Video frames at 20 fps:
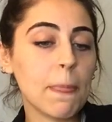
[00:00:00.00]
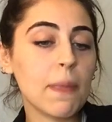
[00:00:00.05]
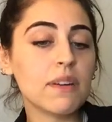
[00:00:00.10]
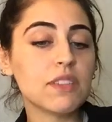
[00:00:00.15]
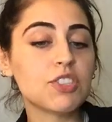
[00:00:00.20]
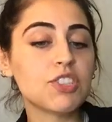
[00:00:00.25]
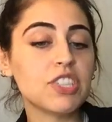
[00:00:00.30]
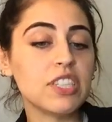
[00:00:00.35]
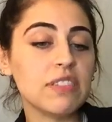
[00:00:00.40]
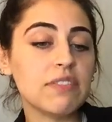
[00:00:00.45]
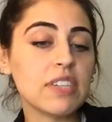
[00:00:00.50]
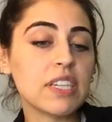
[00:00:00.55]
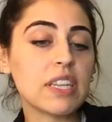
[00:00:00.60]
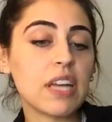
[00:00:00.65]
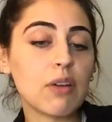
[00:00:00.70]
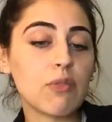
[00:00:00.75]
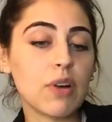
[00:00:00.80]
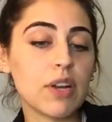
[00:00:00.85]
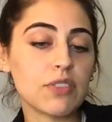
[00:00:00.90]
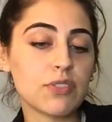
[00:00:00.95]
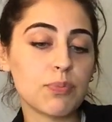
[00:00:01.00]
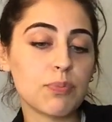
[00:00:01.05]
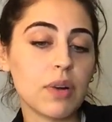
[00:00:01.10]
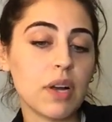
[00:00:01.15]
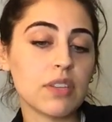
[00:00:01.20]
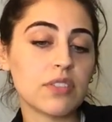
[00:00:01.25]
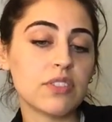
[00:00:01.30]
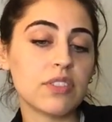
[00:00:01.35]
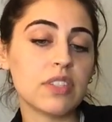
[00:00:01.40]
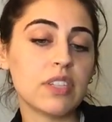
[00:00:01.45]
achieving that
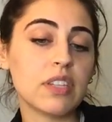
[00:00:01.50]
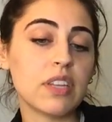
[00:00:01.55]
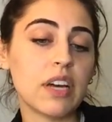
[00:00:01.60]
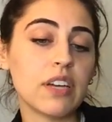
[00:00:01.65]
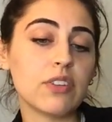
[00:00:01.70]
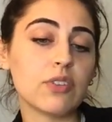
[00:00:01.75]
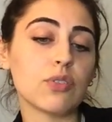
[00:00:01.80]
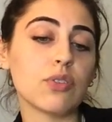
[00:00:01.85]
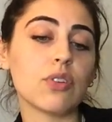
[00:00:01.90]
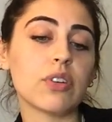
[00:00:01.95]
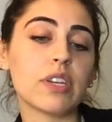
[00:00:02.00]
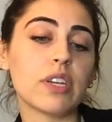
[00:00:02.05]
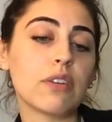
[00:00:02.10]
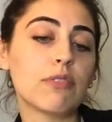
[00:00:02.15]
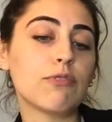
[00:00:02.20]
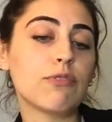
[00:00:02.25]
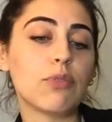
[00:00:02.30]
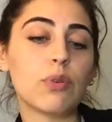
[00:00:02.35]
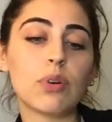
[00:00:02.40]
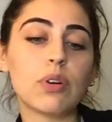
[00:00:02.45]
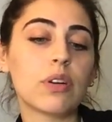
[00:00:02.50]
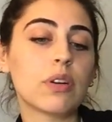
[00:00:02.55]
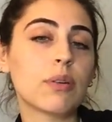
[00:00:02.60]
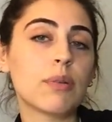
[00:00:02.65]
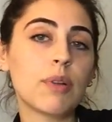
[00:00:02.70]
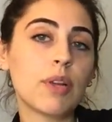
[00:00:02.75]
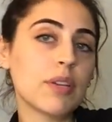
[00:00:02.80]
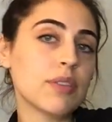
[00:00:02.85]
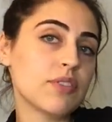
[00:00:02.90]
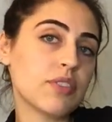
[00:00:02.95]
reciprocity that you're looking for
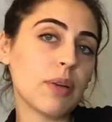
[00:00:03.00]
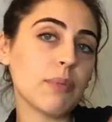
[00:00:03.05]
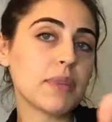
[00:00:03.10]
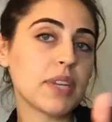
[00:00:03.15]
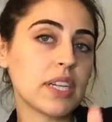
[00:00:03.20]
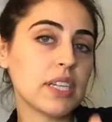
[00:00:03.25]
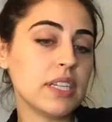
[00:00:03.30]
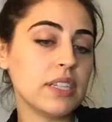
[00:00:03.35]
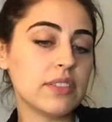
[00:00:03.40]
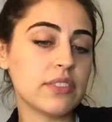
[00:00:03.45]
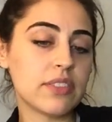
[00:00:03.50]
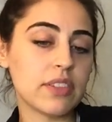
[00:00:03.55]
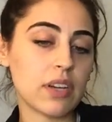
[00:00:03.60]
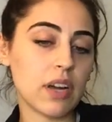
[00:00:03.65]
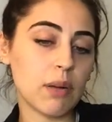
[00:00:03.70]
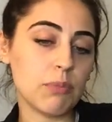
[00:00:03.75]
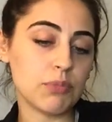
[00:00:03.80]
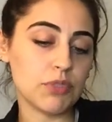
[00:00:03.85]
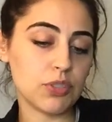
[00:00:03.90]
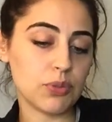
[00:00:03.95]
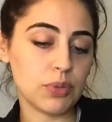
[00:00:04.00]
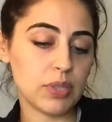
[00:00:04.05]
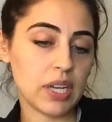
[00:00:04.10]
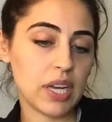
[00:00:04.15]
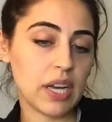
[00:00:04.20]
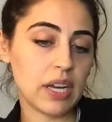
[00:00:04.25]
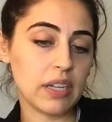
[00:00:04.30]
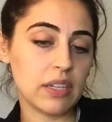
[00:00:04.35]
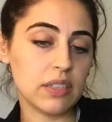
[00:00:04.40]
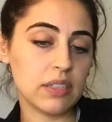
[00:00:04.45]
something needs to come to an
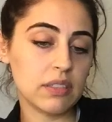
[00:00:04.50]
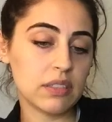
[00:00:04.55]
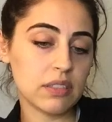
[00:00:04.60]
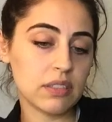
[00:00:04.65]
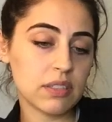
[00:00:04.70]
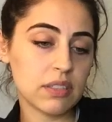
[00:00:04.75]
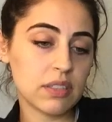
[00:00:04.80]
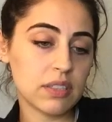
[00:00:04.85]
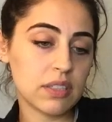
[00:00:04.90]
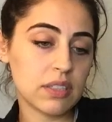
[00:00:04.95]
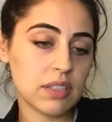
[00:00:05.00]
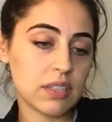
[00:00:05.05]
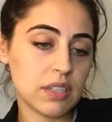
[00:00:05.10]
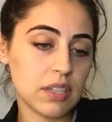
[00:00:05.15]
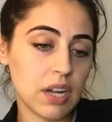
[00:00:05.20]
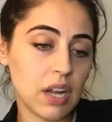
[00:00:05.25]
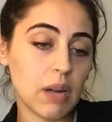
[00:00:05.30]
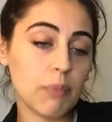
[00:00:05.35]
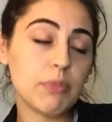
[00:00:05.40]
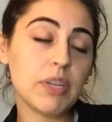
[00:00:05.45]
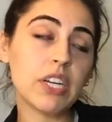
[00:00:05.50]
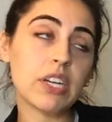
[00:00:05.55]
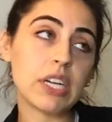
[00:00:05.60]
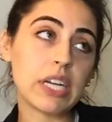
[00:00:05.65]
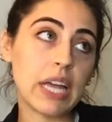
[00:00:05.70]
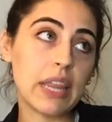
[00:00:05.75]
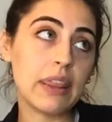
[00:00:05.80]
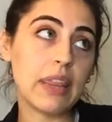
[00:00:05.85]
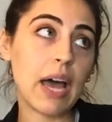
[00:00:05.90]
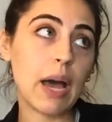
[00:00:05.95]
end. I'm
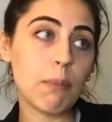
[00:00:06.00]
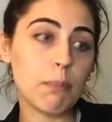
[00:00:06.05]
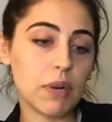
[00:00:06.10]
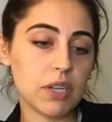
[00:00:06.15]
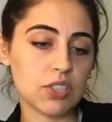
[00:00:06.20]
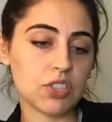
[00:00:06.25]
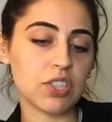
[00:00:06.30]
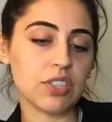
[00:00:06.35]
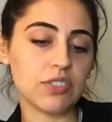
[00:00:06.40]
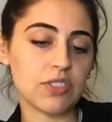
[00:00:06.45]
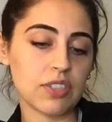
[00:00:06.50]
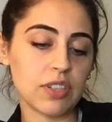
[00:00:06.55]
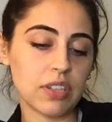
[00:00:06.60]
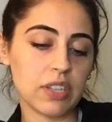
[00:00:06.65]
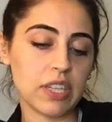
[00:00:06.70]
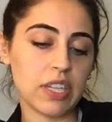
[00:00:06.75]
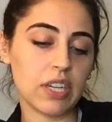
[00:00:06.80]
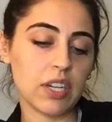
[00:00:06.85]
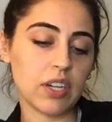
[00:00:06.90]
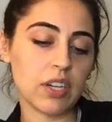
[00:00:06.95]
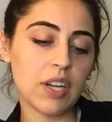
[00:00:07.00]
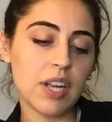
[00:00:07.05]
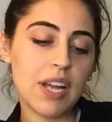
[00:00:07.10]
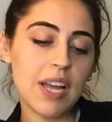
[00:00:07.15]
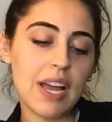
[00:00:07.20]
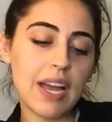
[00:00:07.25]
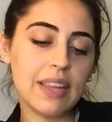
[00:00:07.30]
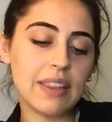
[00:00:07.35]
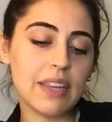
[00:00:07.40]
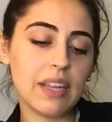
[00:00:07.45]
hearing and that much is clear.
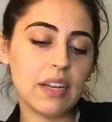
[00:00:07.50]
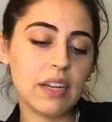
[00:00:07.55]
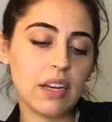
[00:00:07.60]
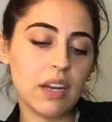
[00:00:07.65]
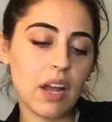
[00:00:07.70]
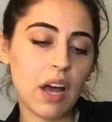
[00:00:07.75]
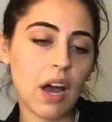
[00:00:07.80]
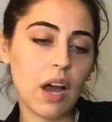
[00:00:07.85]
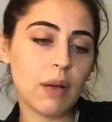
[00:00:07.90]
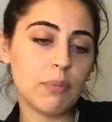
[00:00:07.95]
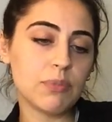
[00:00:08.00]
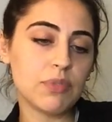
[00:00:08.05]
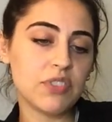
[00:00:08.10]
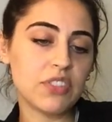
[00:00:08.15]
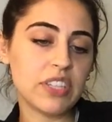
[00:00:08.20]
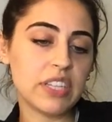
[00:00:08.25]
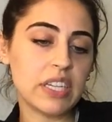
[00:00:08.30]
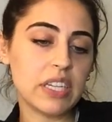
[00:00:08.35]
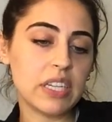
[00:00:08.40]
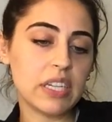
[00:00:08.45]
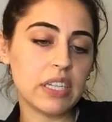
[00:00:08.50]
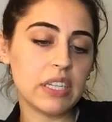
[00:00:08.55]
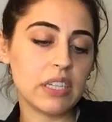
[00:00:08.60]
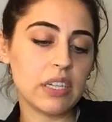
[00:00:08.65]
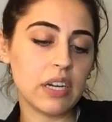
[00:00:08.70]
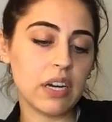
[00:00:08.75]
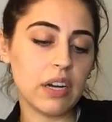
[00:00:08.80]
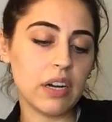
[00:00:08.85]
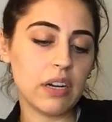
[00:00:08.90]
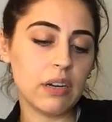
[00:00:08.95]
And then I'm
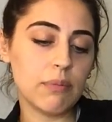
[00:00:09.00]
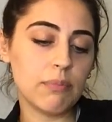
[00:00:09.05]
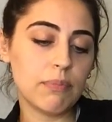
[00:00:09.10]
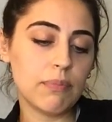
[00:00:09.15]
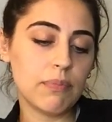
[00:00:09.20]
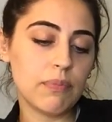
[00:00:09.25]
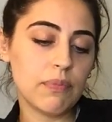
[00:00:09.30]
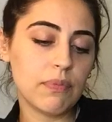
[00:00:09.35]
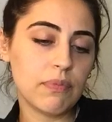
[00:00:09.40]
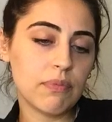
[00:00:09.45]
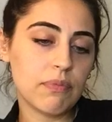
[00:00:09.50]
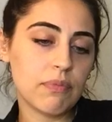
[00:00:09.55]
seeing um